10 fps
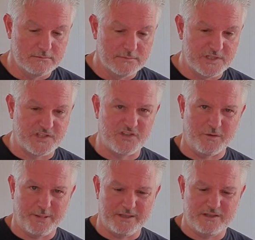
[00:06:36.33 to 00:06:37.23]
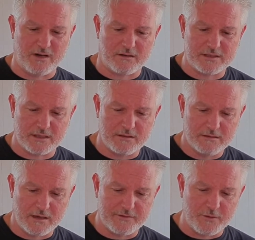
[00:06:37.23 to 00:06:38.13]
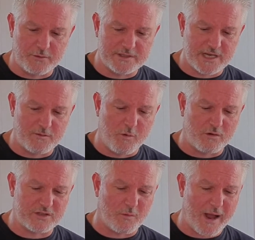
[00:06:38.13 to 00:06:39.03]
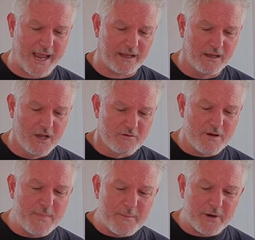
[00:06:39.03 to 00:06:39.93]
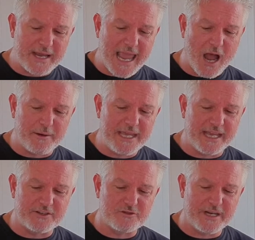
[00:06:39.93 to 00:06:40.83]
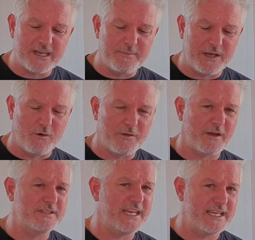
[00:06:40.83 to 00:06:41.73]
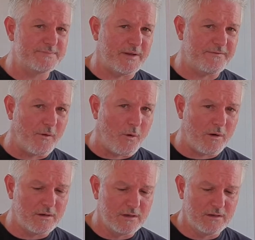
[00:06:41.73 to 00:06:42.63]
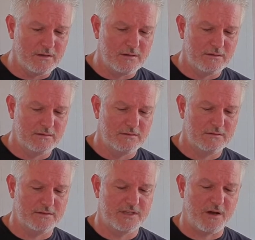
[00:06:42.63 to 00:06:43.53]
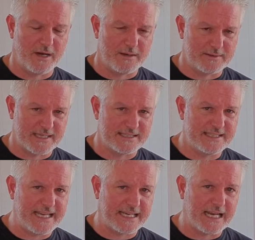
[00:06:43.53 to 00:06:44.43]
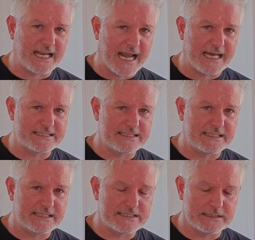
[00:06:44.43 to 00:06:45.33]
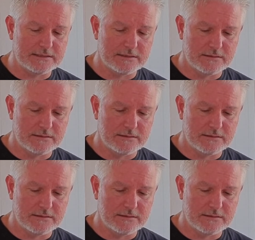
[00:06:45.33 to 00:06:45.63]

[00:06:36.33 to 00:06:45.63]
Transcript: Stupid doctor, I thought as I walked away, remembering how he had treated me all those years before, as though I was a second-class citizen.